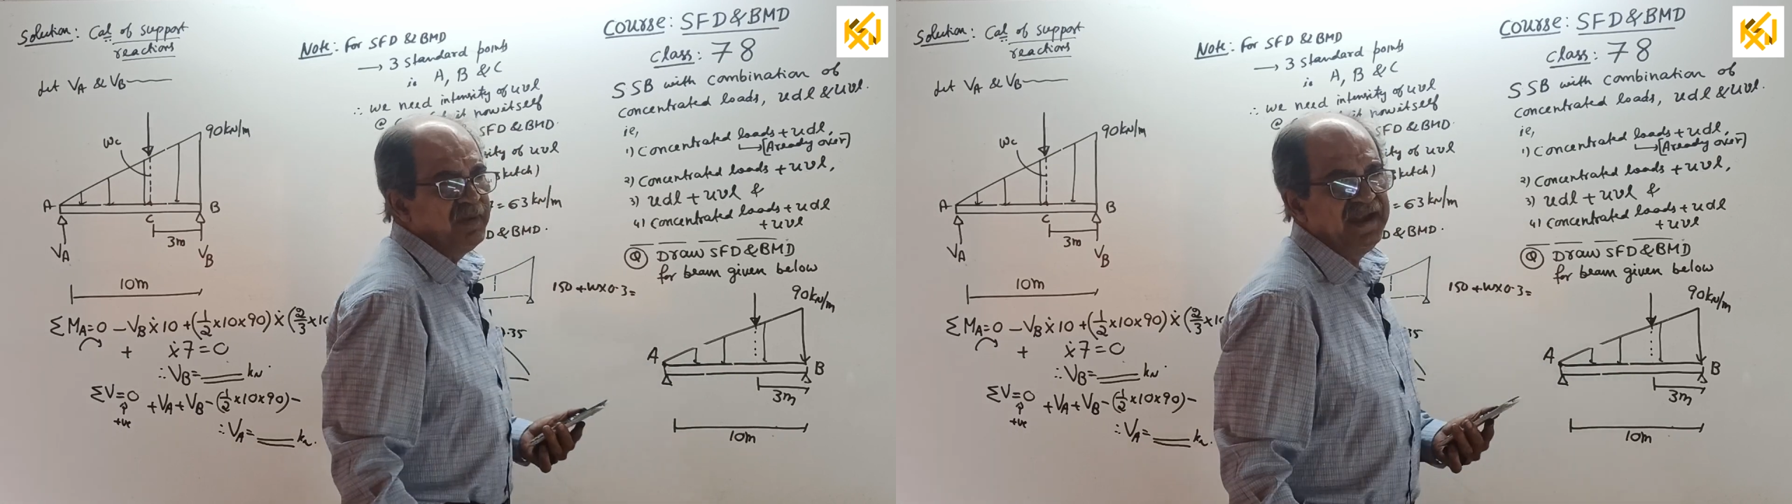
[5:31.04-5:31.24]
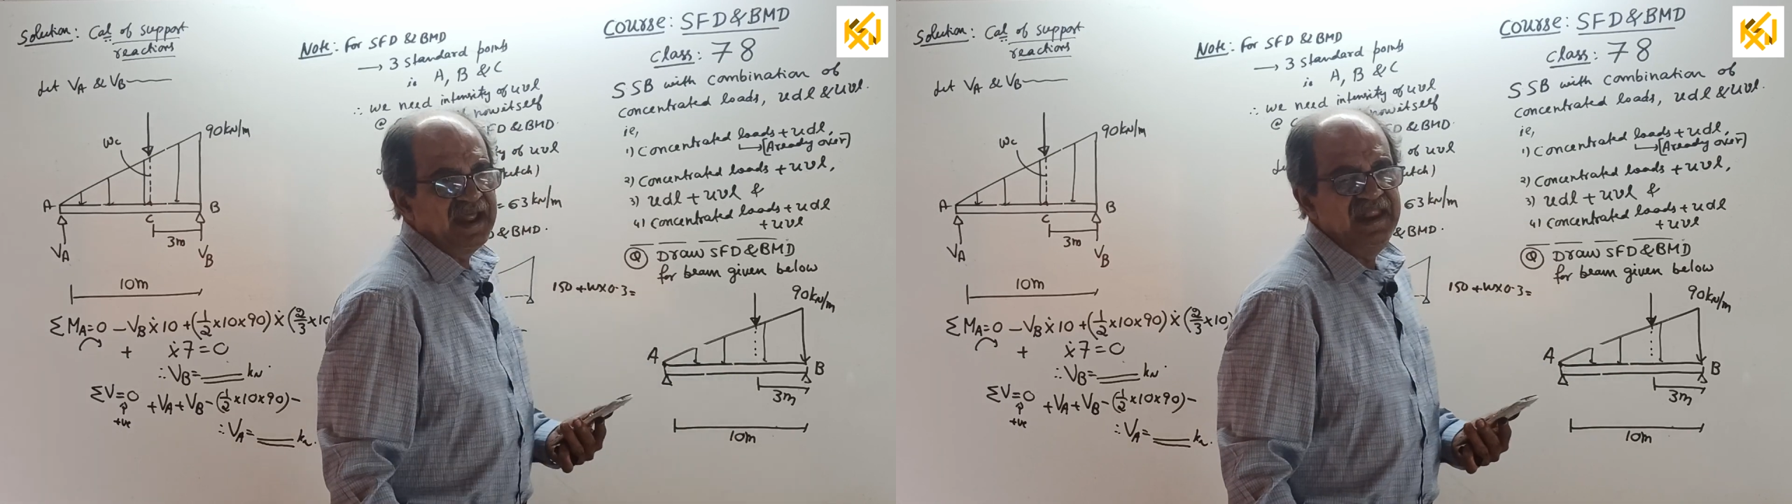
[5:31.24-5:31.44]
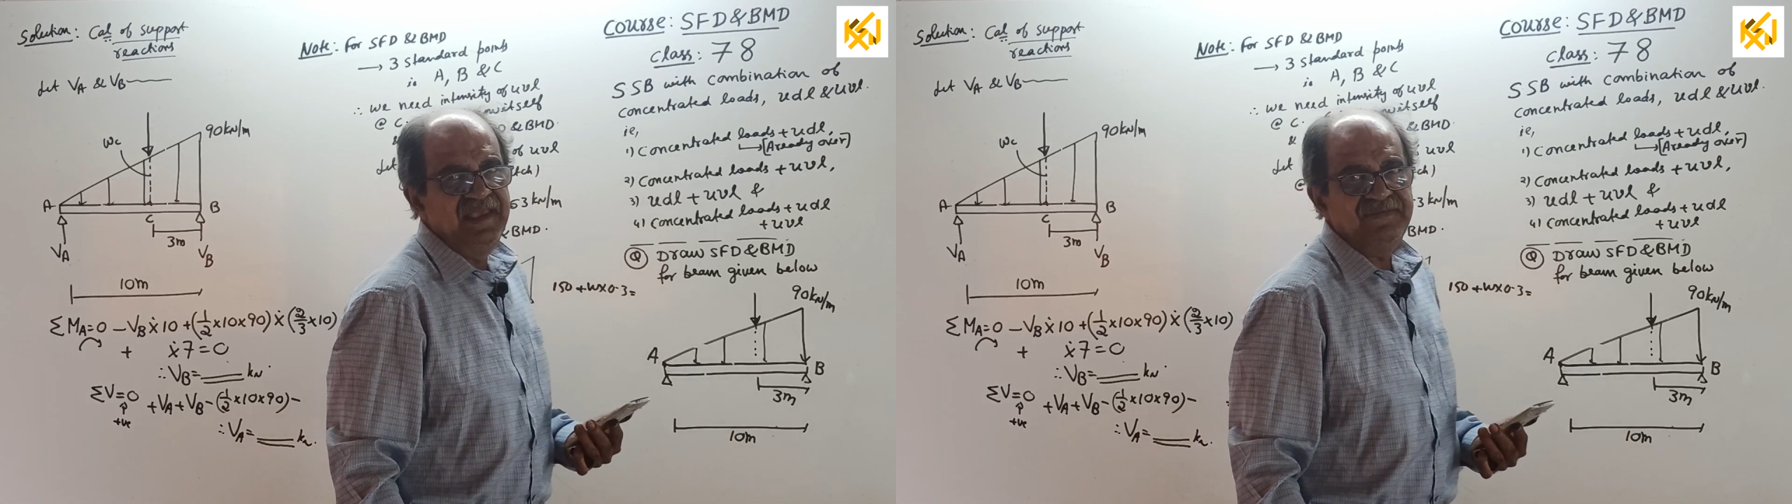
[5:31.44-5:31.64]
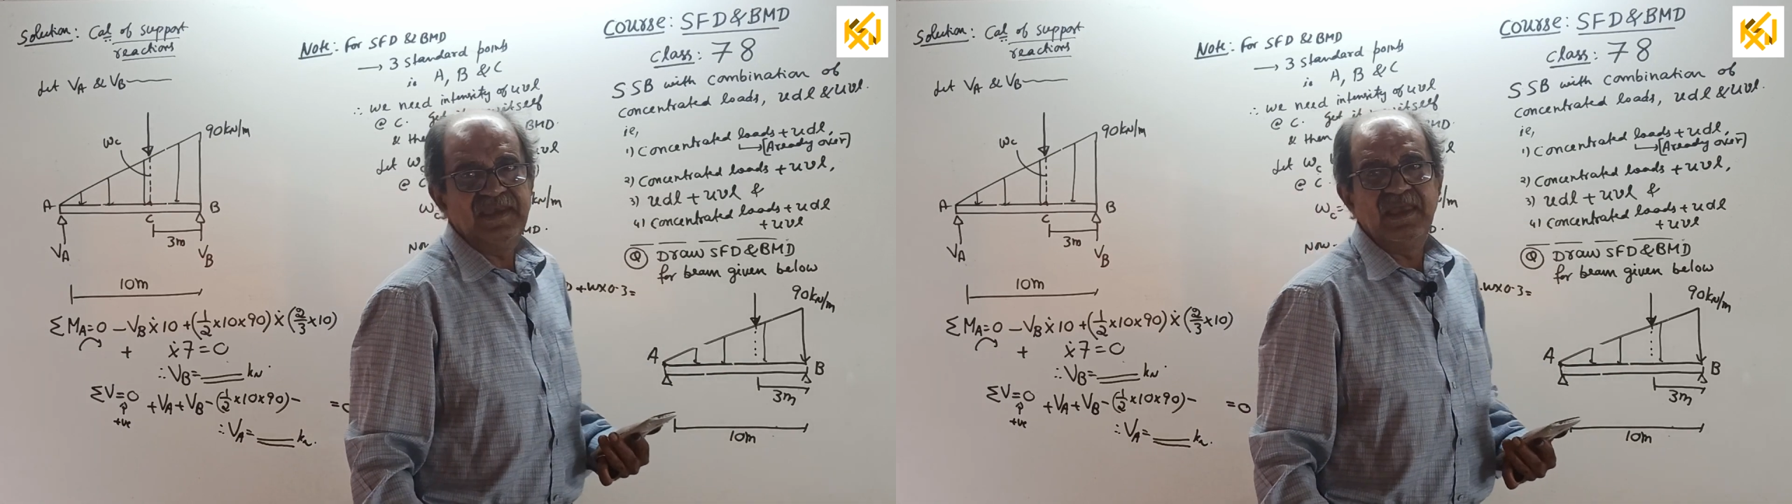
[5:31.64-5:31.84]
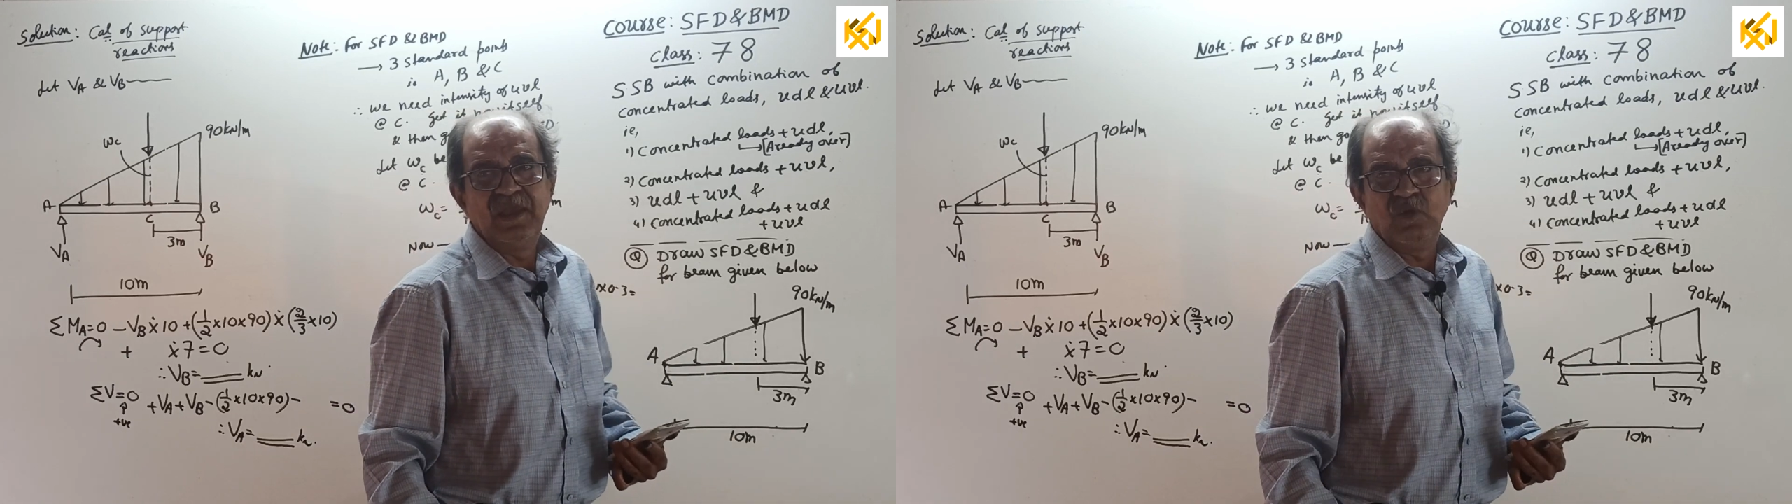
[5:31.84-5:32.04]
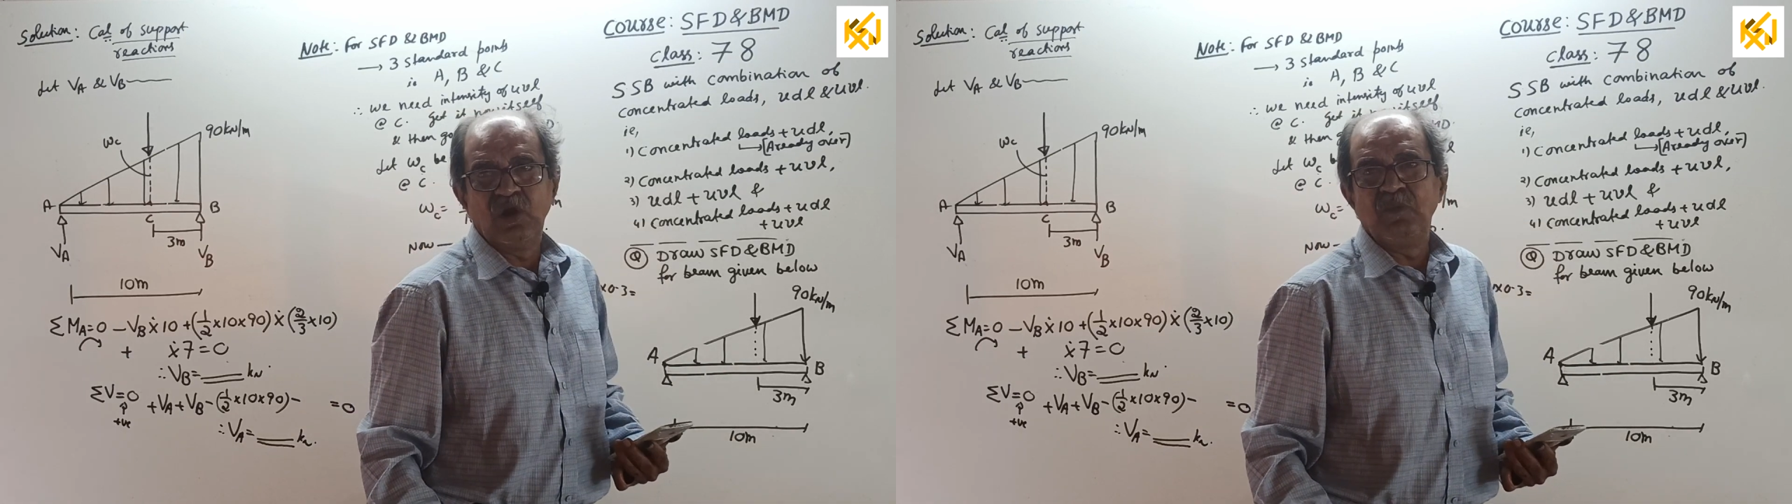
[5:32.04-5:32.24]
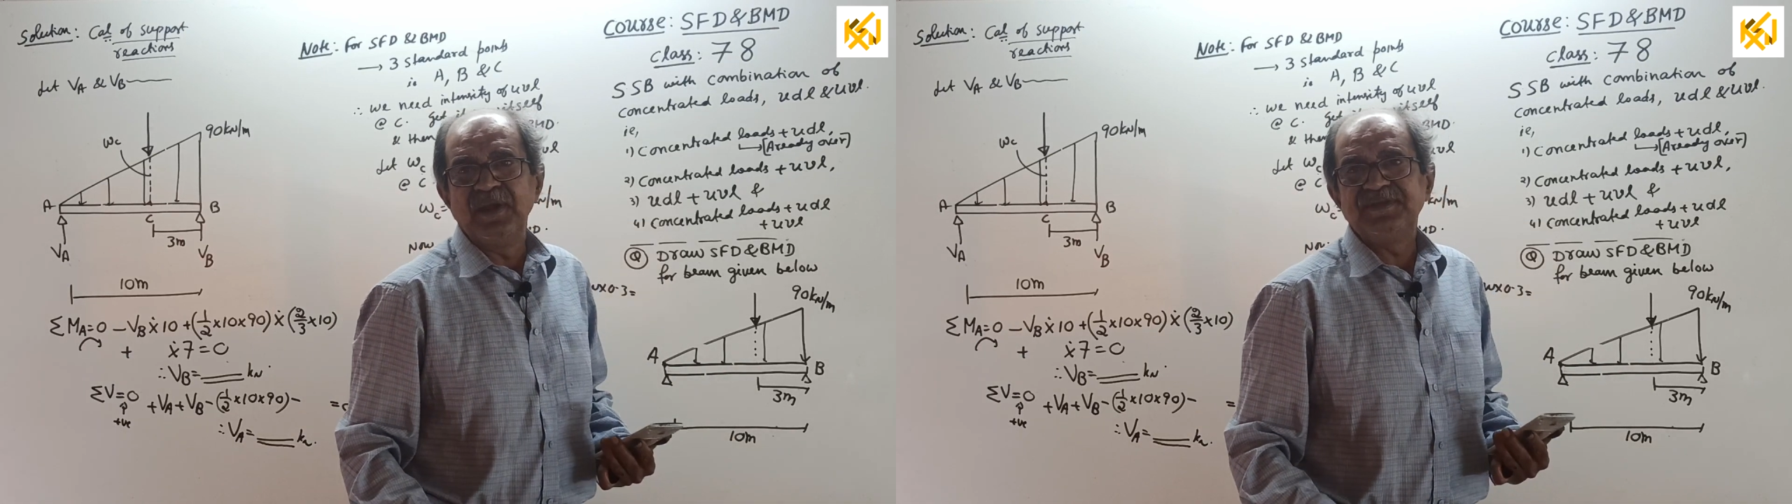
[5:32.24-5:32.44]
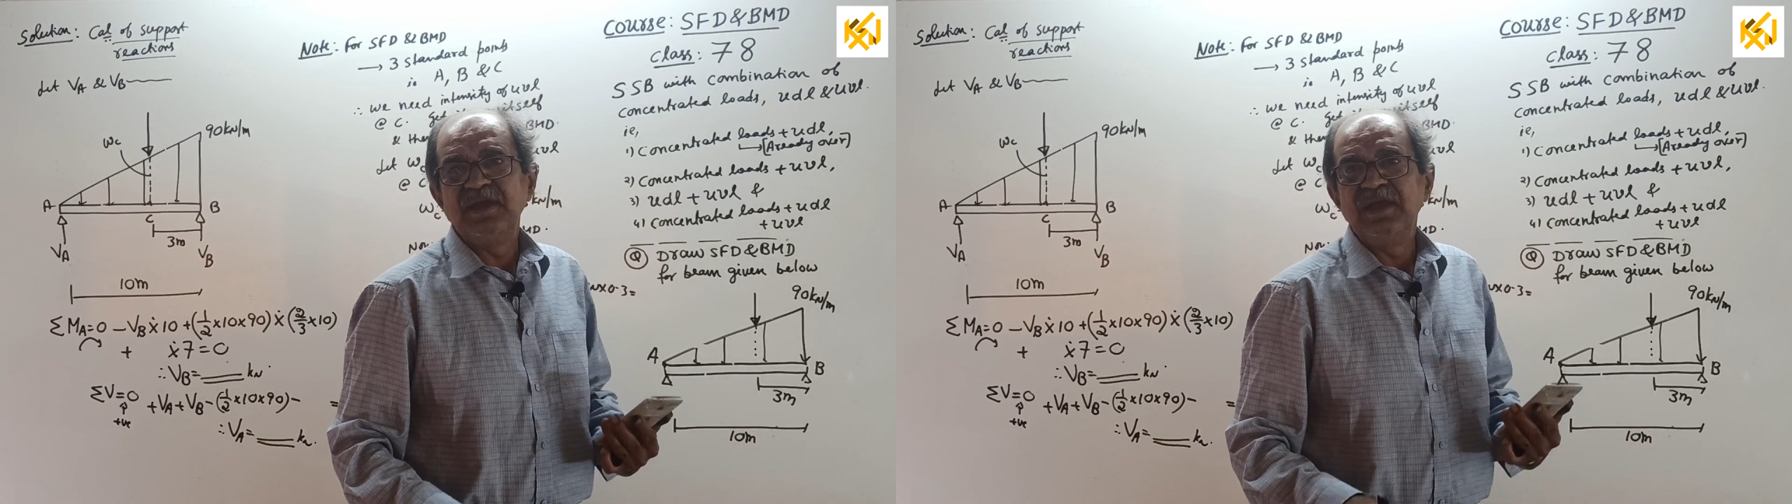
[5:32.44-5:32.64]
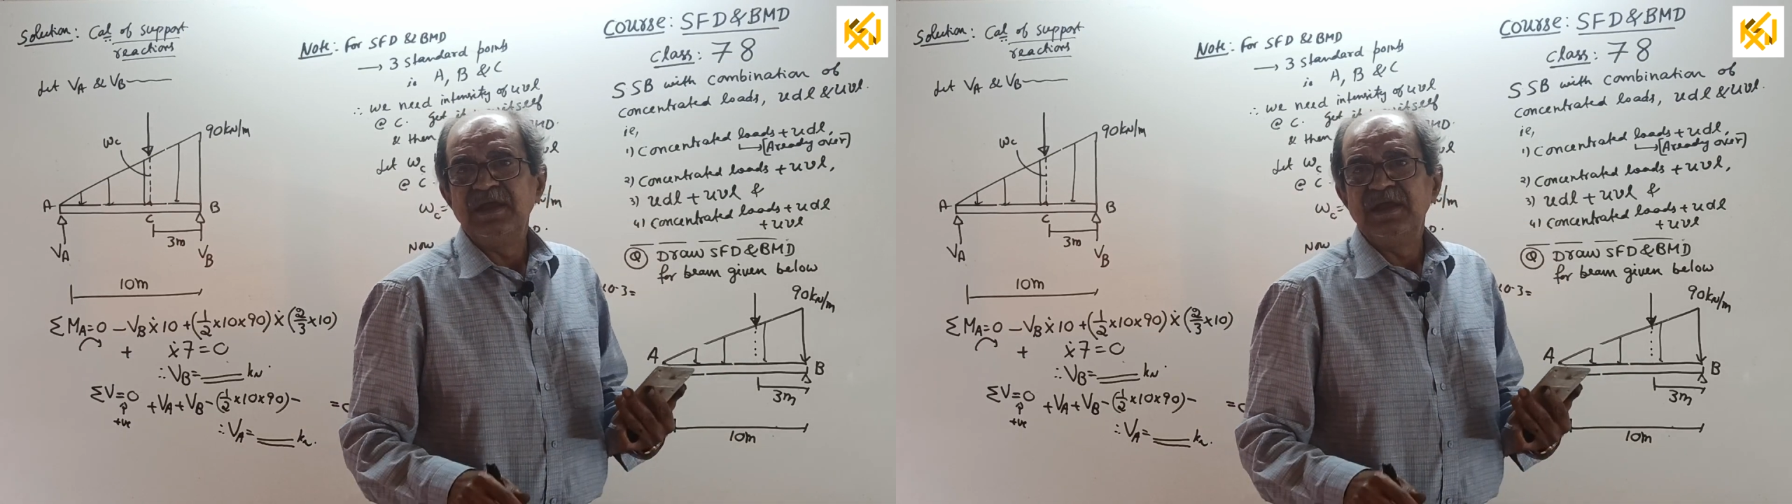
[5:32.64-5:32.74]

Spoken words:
by 10 is equal to how much?